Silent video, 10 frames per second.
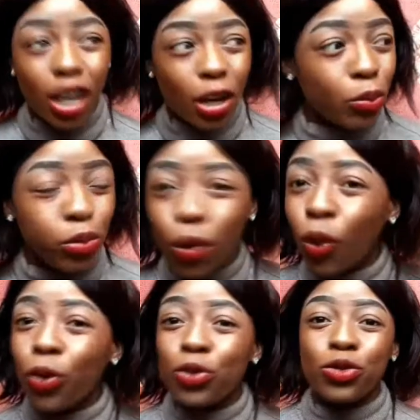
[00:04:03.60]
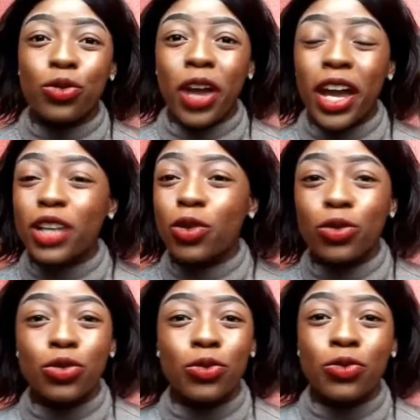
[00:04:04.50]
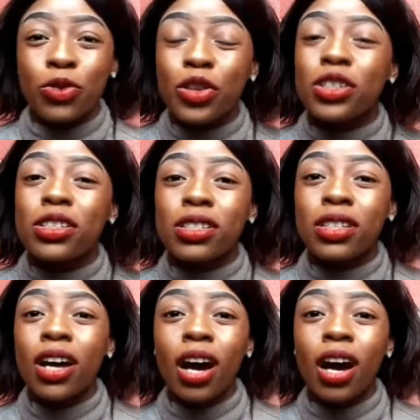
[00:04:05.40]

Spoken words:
a blow on your head, on your face,